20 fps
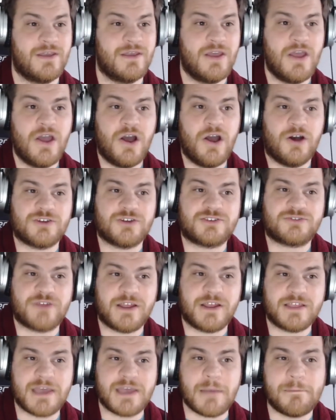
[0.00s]

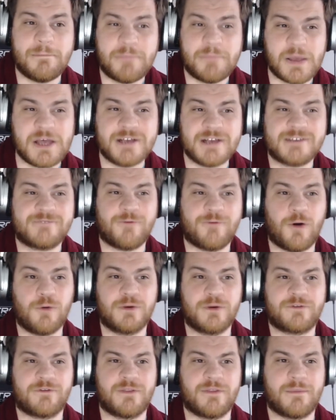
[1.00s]
Australia burst forward
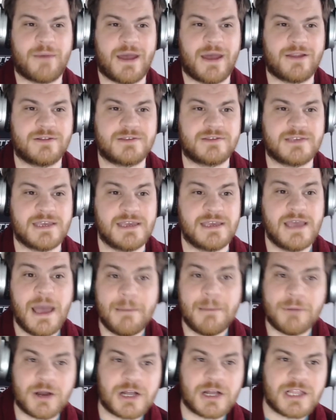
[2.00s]
from the penalty,
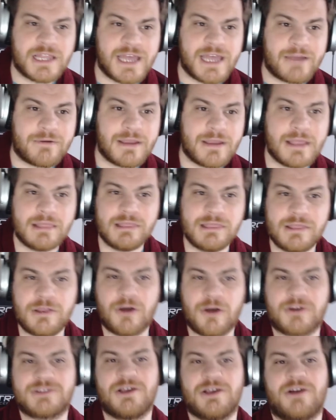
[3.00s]
but Cleary
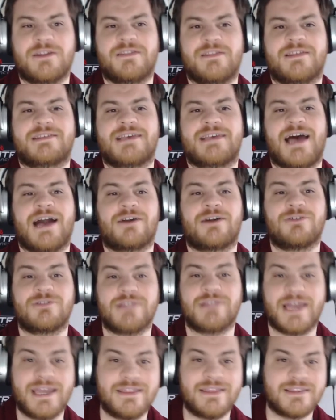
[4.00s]
knocked on in the tackle
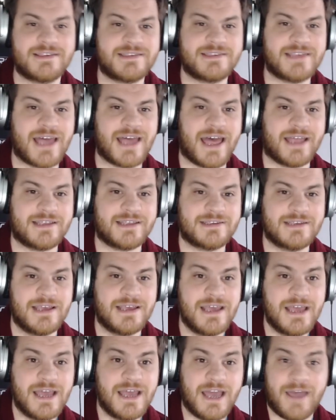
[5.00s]
late in the set,
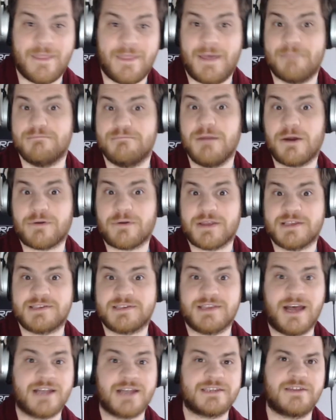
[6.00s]
and then Murray
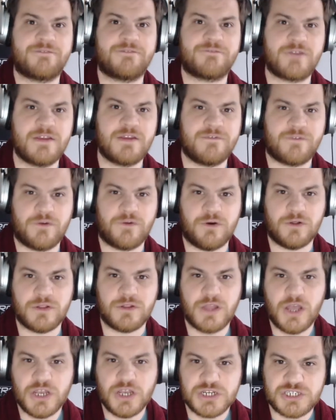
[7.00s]
started a free-for-all,
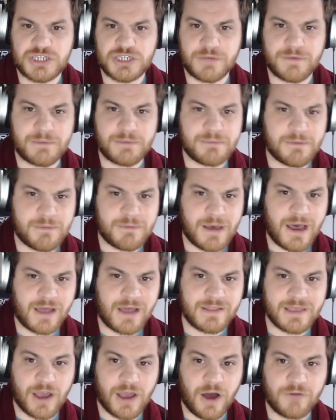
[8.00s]
shoving Papali
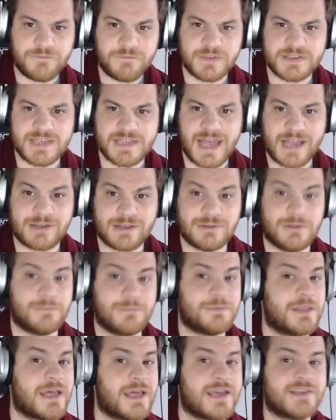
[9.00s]
off the tackle and
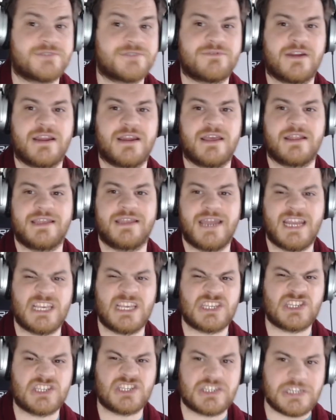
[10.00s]
players run in, getting
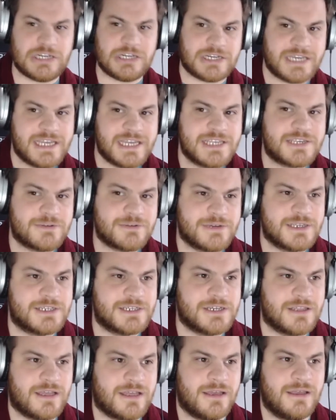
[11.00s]
stuck into each
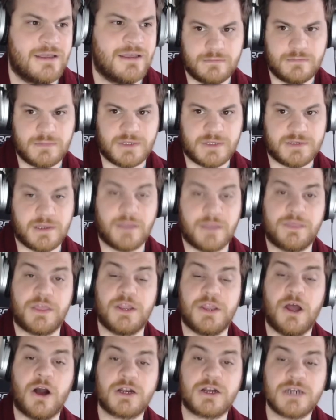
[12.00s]
other. The
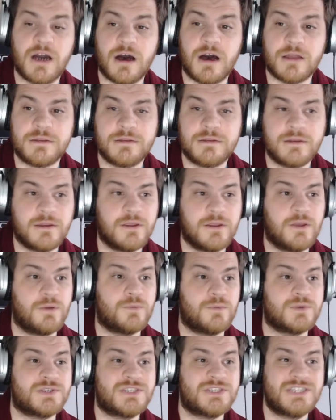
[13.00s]
knock-on was
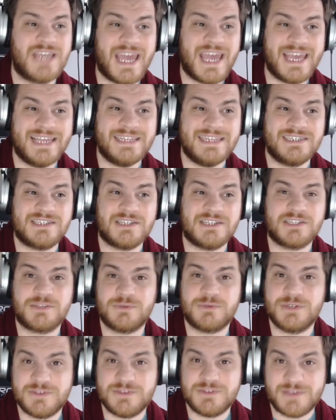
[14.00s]
changed to a
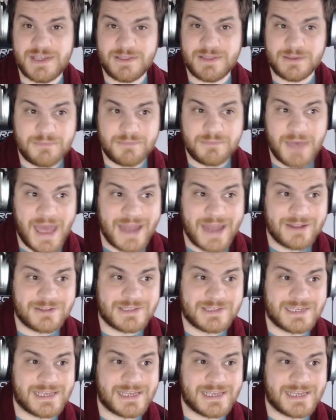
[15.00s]
New Zealand penalty.